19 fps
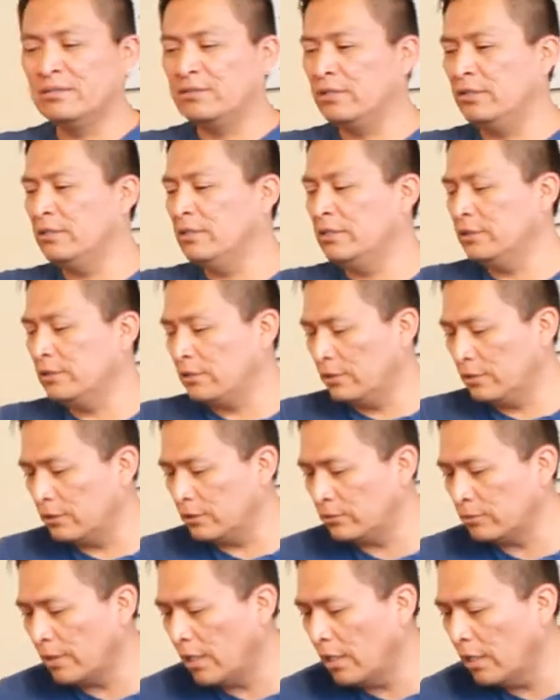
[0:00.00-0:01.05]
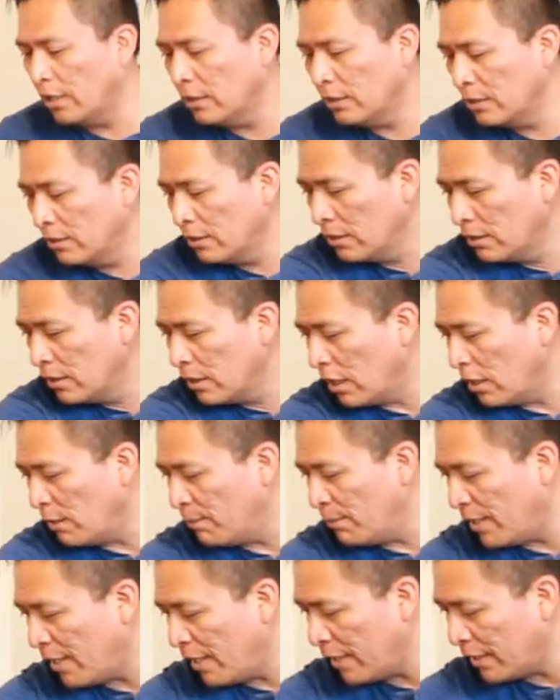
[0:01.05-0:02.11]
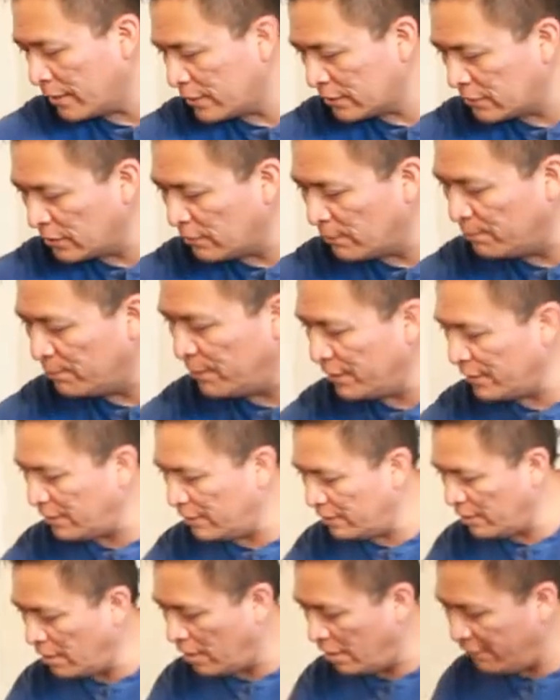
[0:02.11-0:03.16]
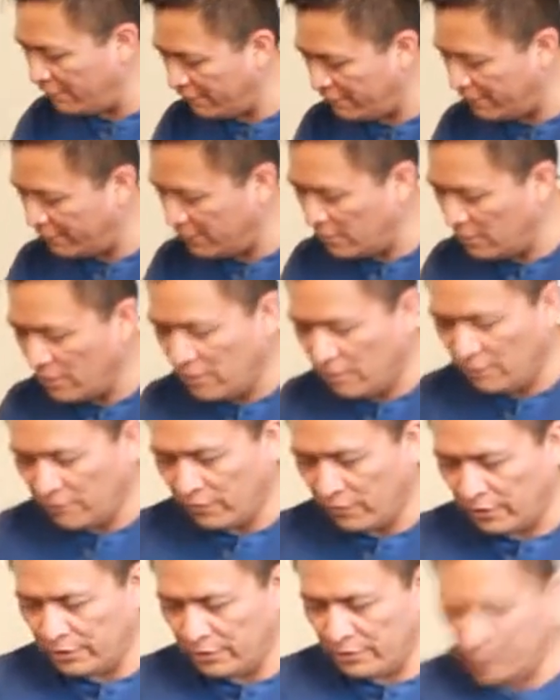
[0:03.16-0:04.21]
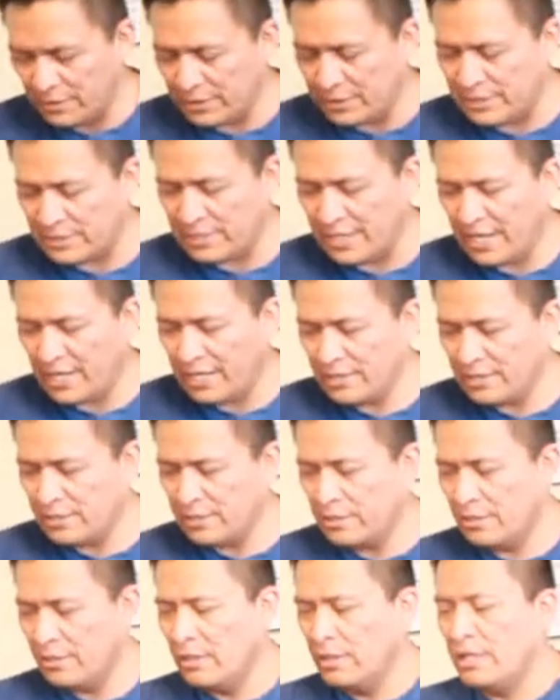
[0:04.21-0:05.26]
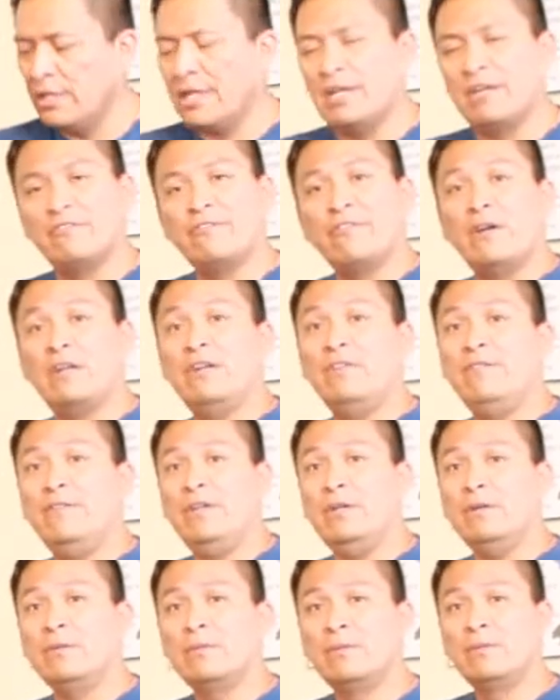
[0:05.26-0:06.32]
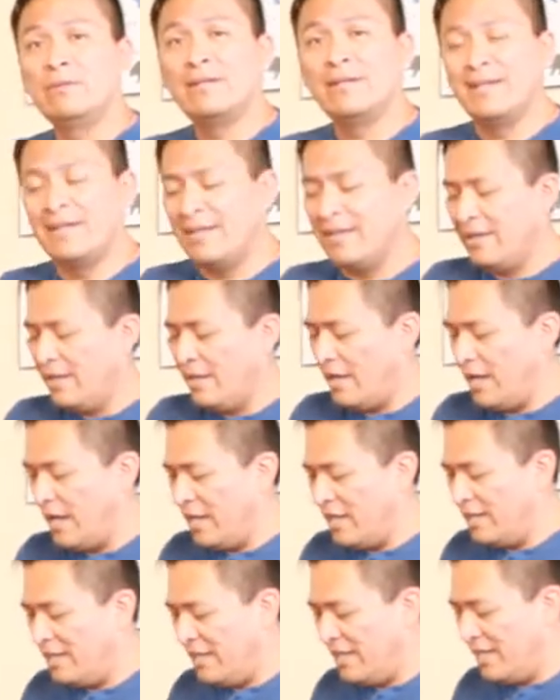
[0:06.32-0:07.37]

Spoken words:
So you're just going to draw a box big enough for you to stand in front of you, and